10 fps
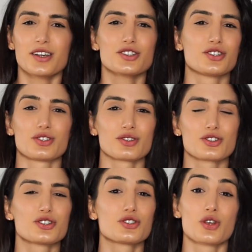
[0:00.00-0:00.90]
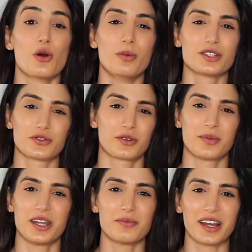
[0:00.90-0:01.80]
so much for
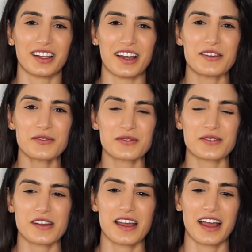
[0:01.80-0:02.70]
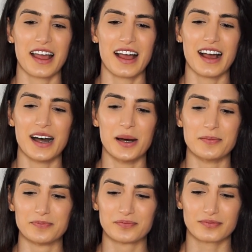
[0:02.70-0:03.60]
me in my life, but